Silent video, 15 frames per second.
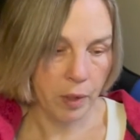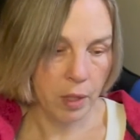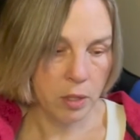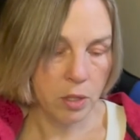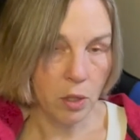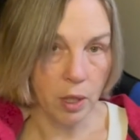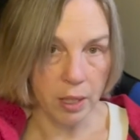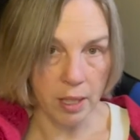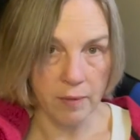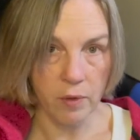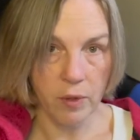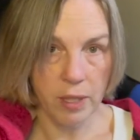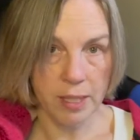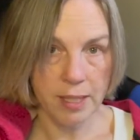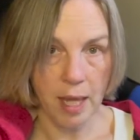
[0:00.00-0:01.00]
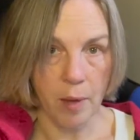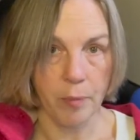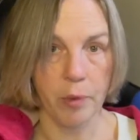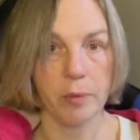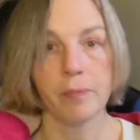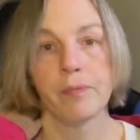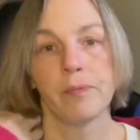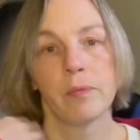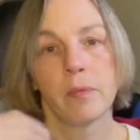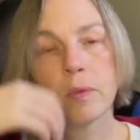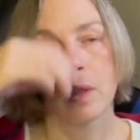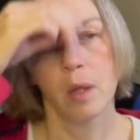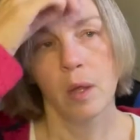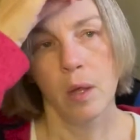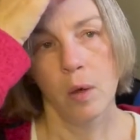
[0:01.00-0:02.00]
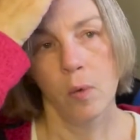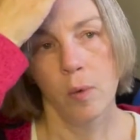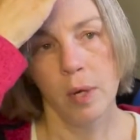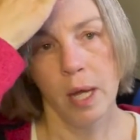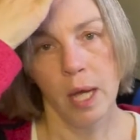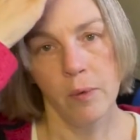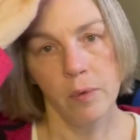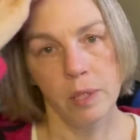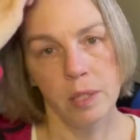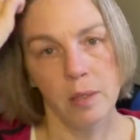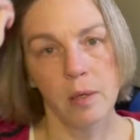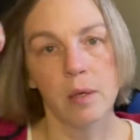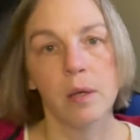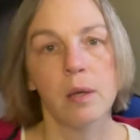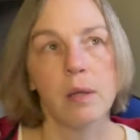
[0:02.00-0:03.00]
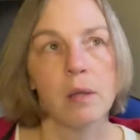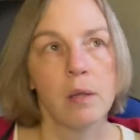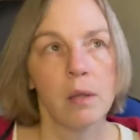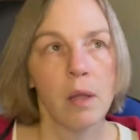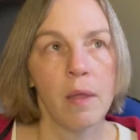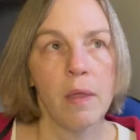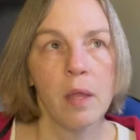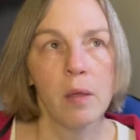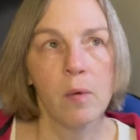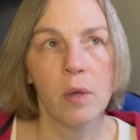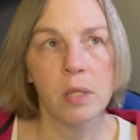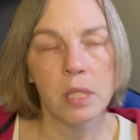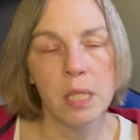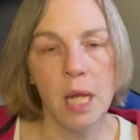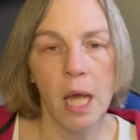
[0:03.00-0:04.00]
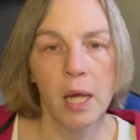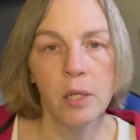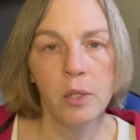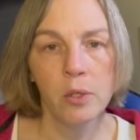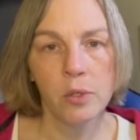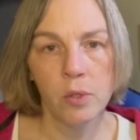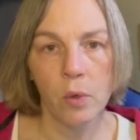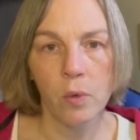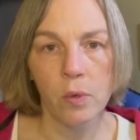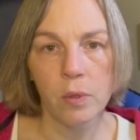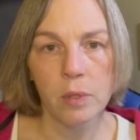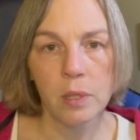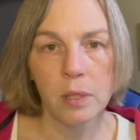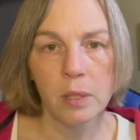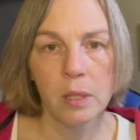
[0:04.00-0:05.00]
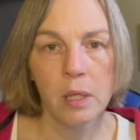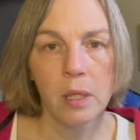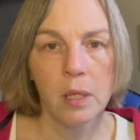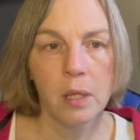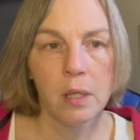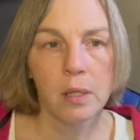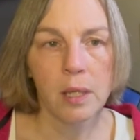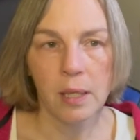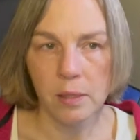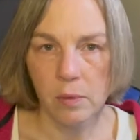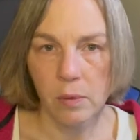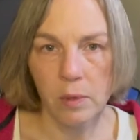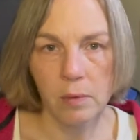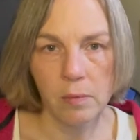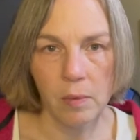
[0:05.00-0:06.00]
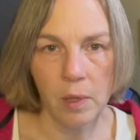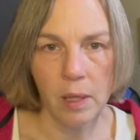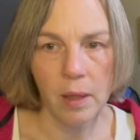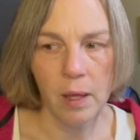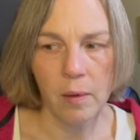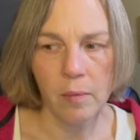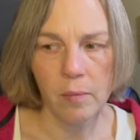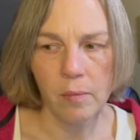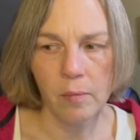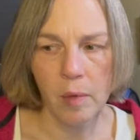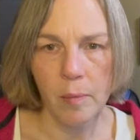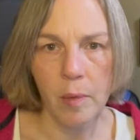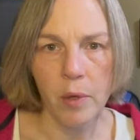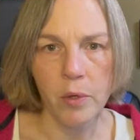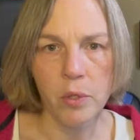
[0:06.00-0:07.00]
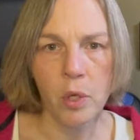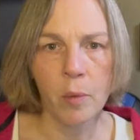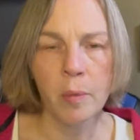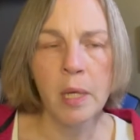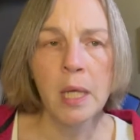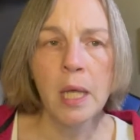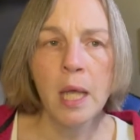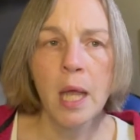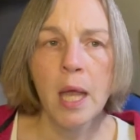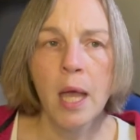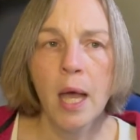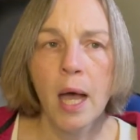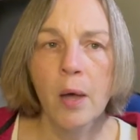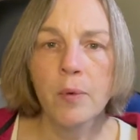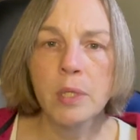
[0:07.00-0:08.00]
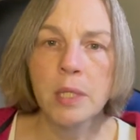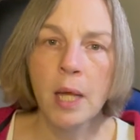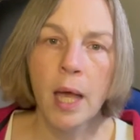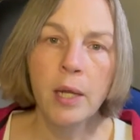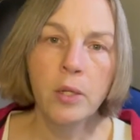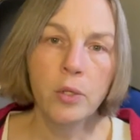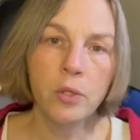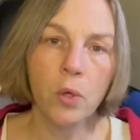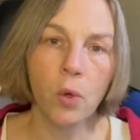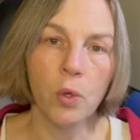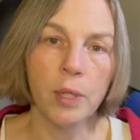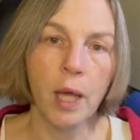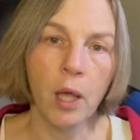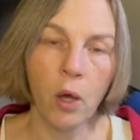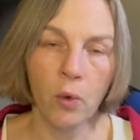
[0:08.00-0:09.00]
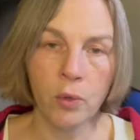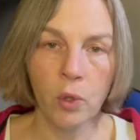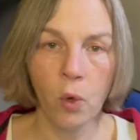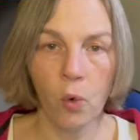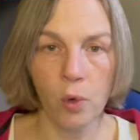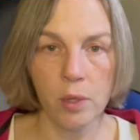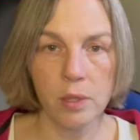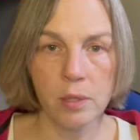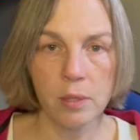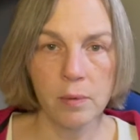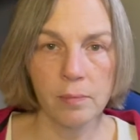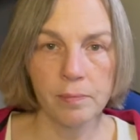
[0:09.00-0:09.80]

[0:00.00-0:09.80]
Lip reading: So I'll give you an example. When I think I was 9 years old, that's what I think my mother told me. I was 9 years old, I owned a horse.